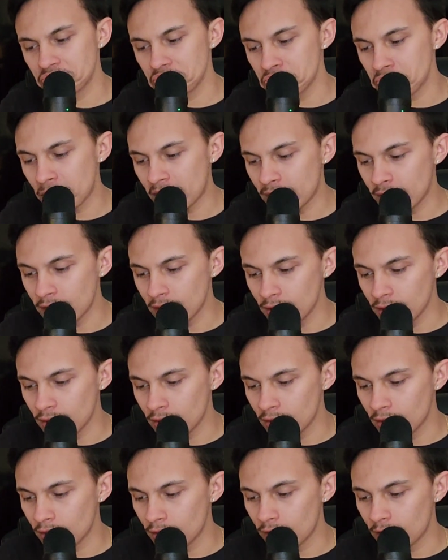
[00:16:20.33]

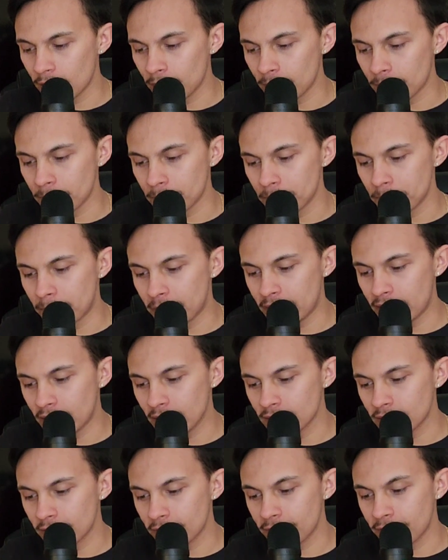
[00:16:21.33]
me being
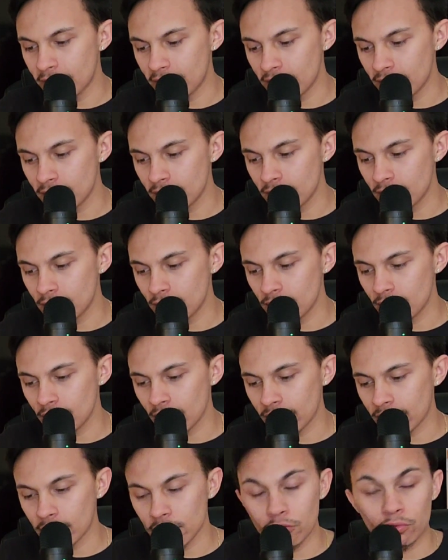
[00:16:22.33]
into fit,
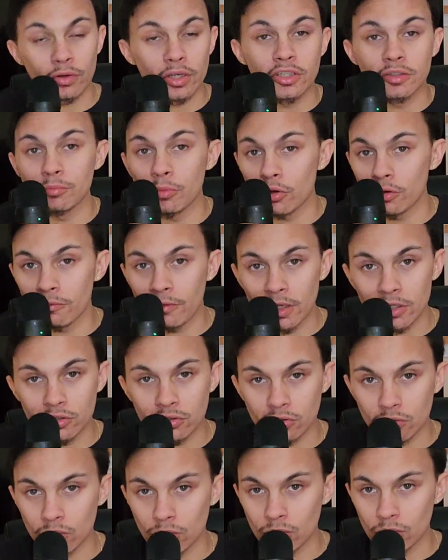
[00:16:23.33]
like creating
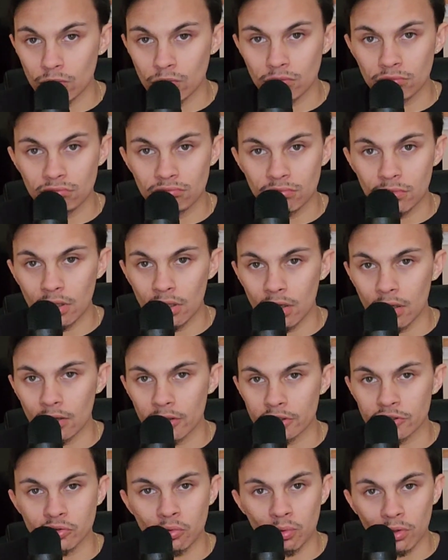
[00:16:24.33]
motivational
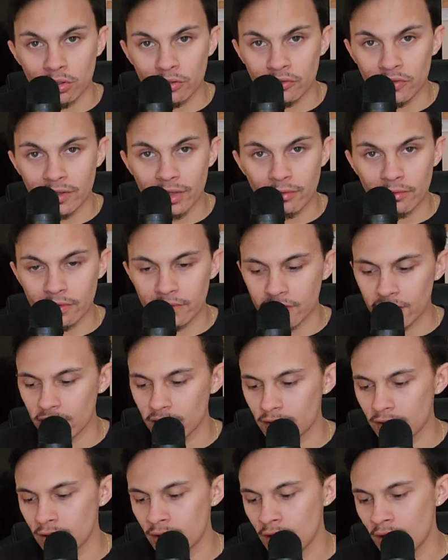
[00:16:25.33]
shorts and
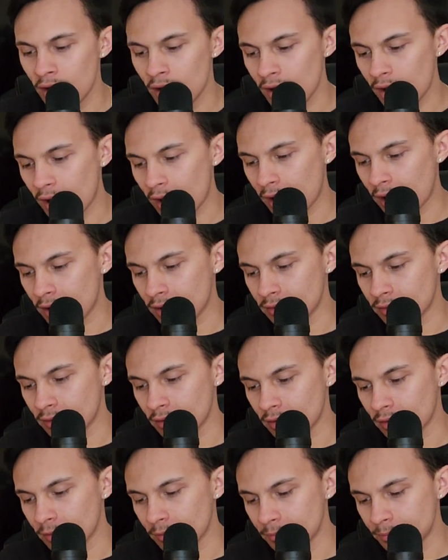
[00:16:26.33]
everything.
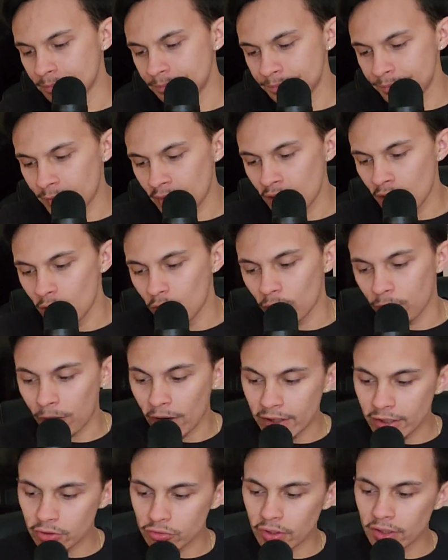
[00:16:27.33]
And
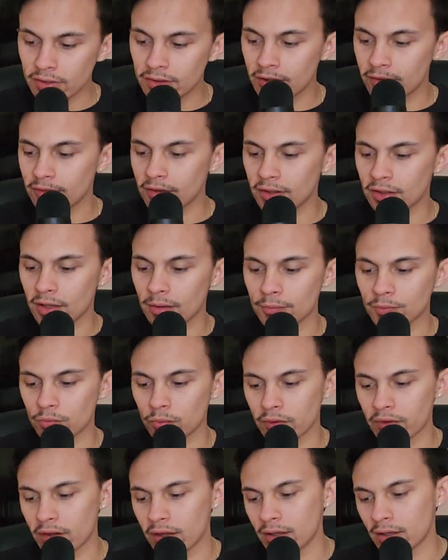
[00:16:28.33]
finding creativity comes
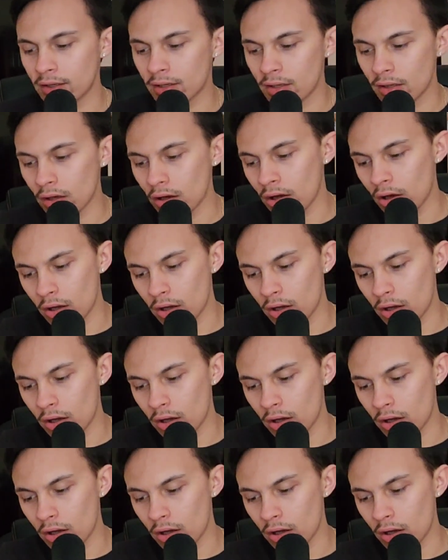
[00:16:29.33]
within